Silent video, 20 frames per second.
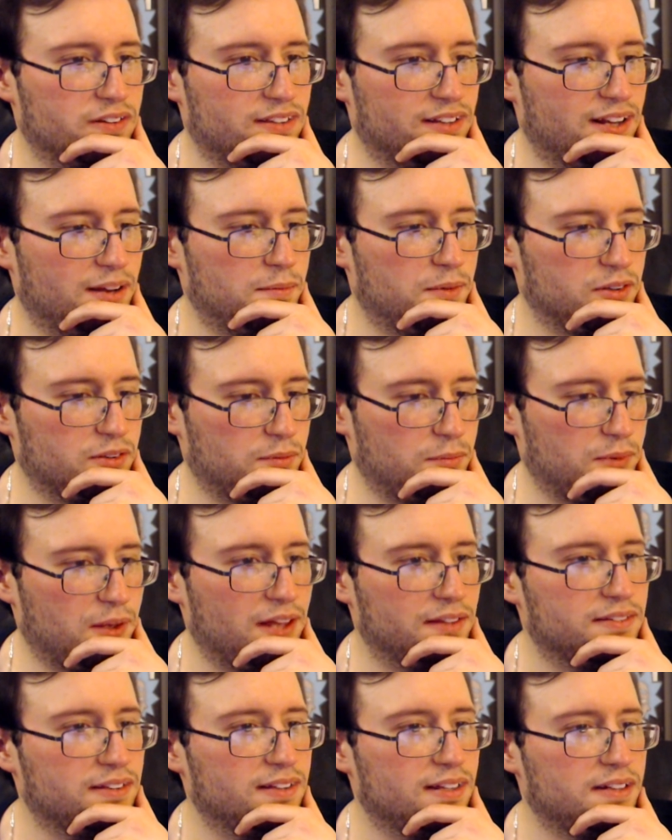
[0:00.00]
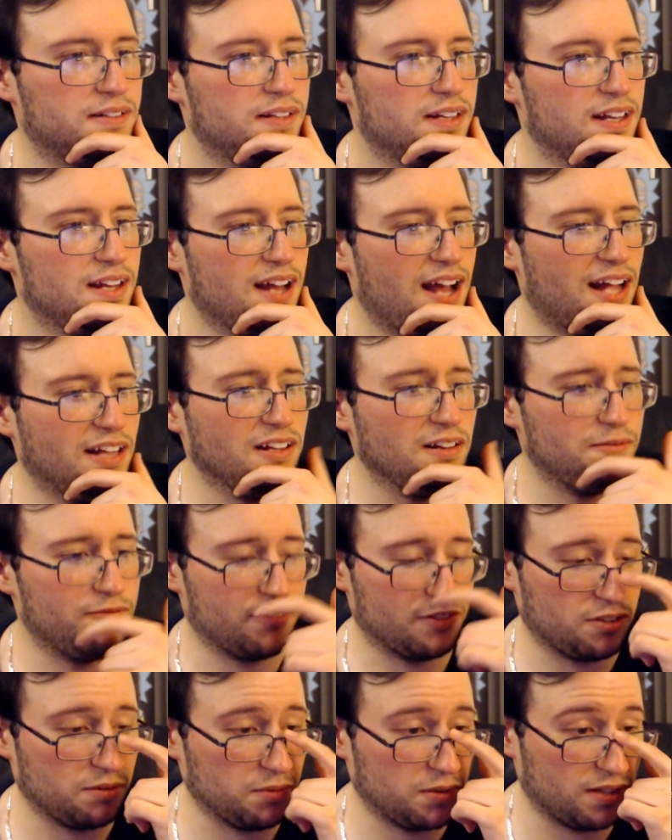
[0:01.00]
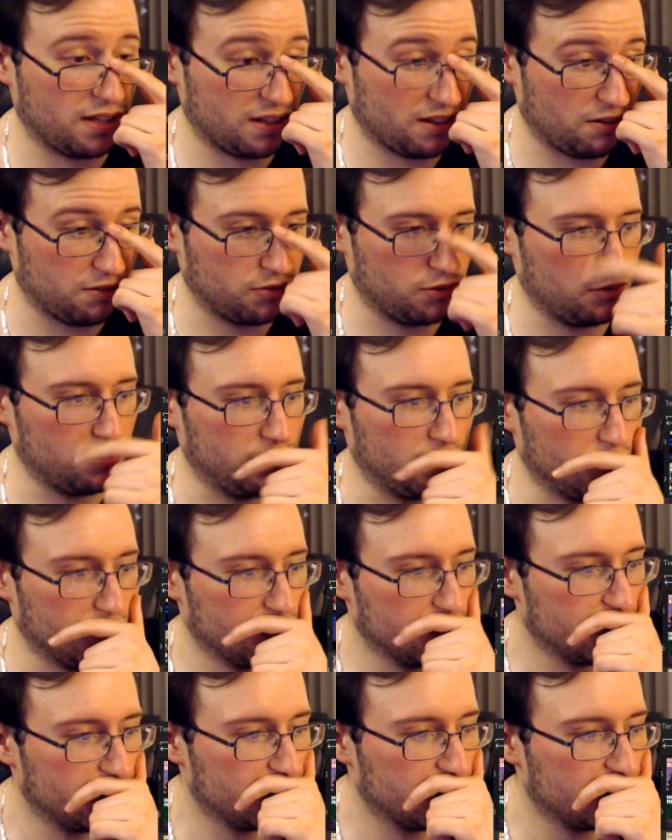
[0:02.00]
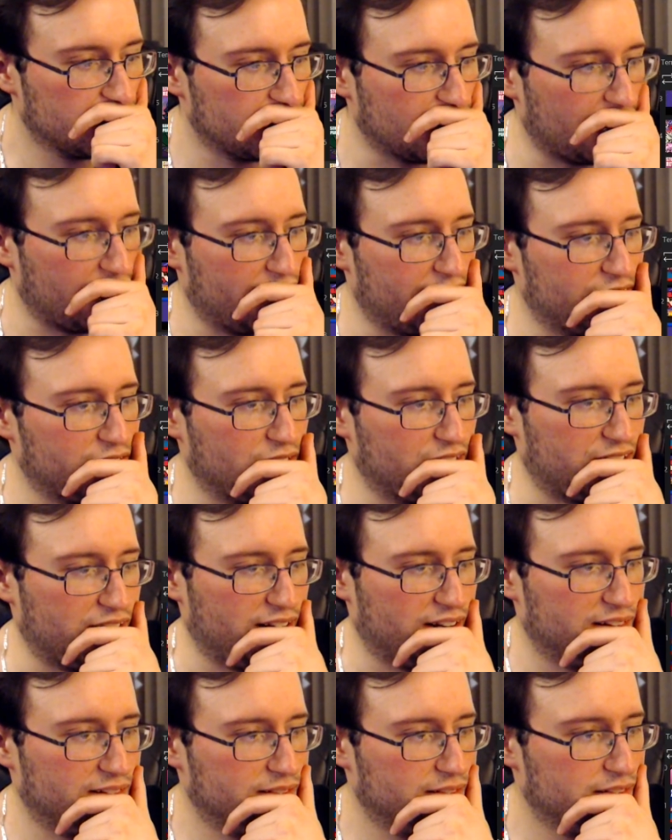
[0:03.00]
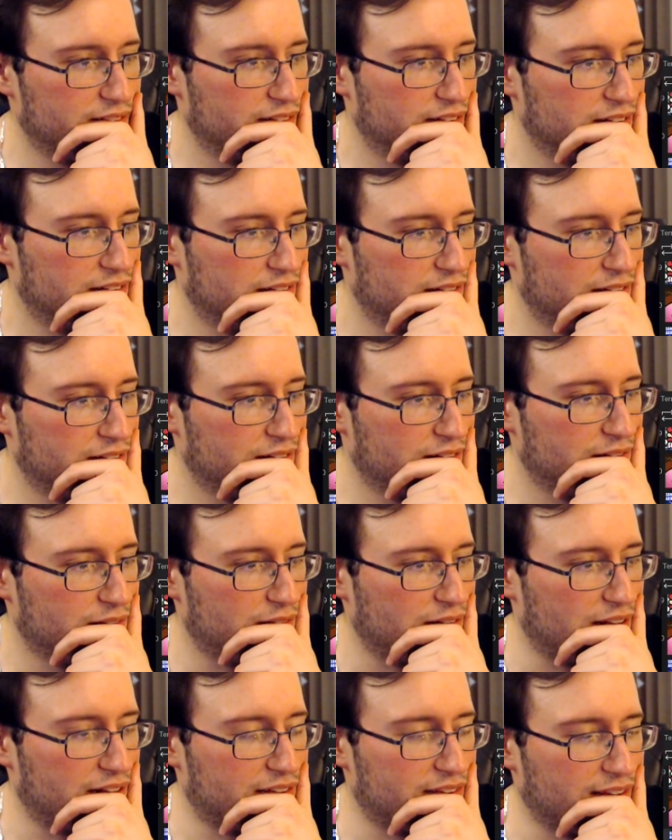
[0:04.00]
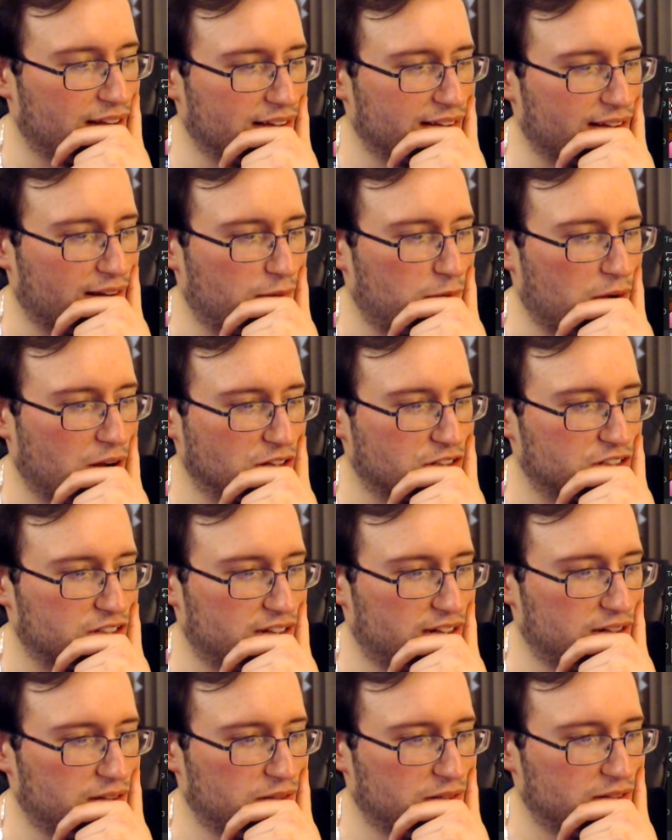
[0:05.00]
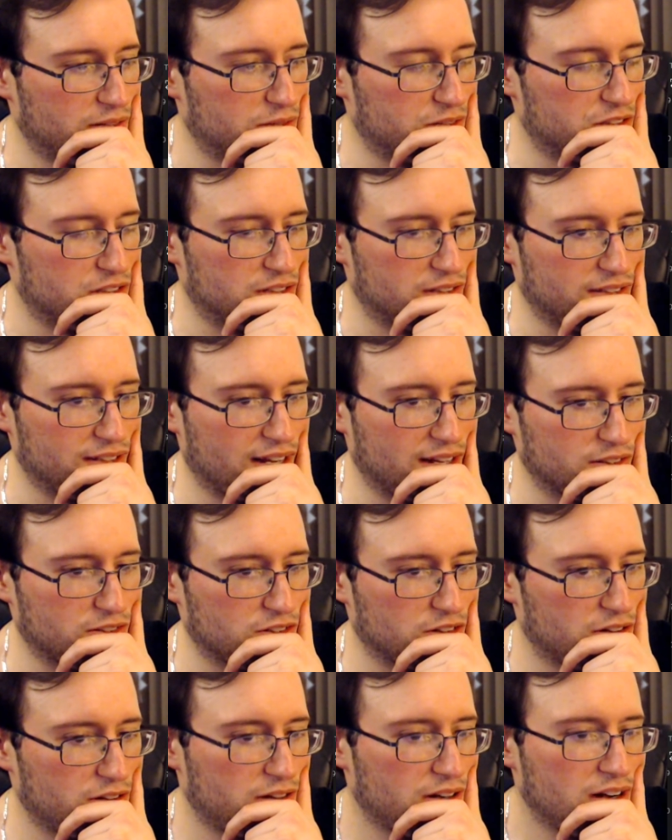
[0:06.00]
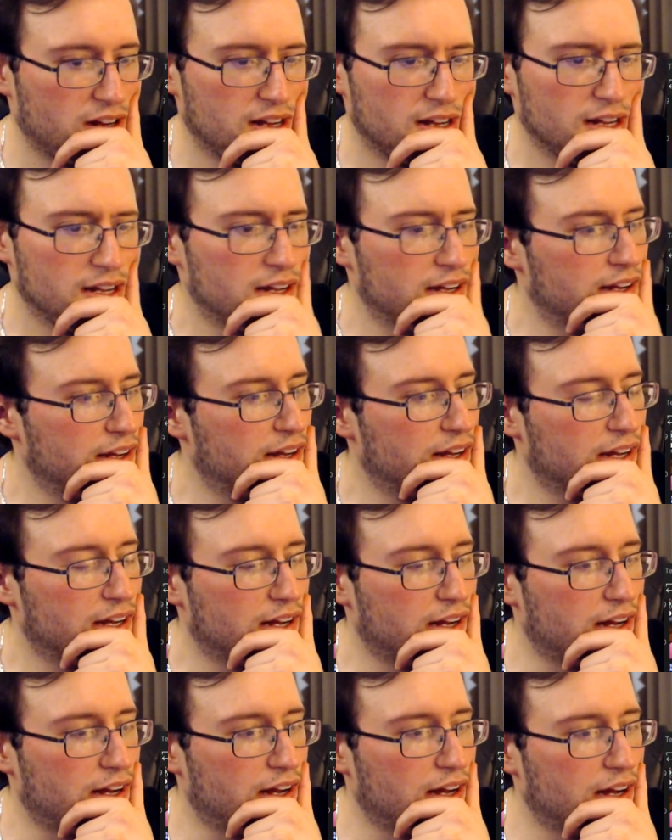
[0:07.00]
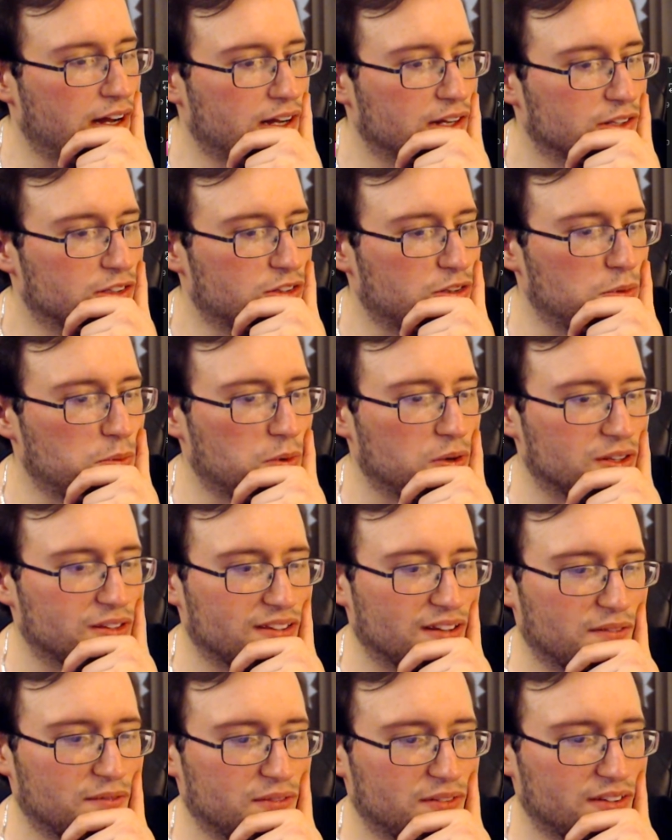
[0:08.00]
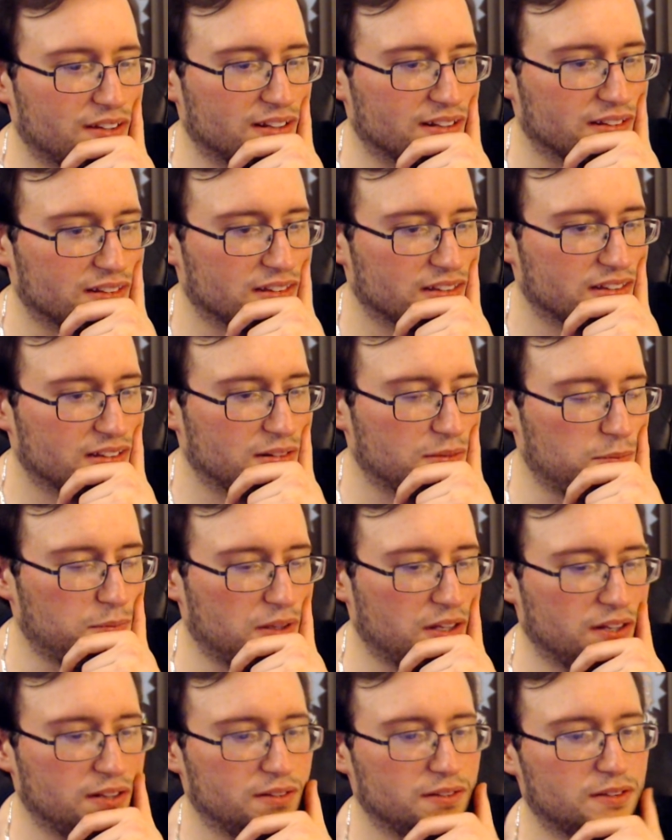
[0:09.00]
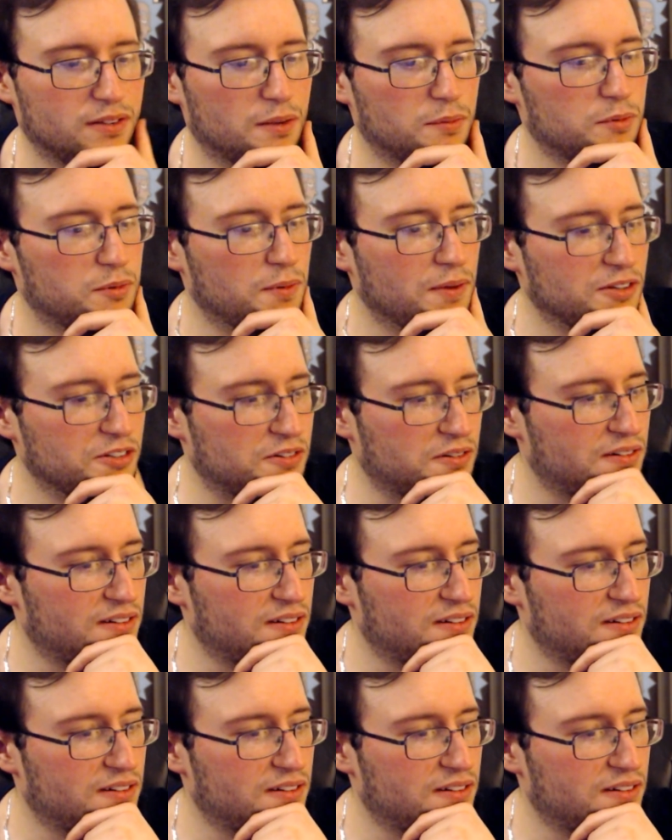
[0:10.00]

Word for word: I must have passed it then. I thought for some reason I thought it was older. Yeah, it's right there. It says I watched it, which is not true. 2.76 million sub special.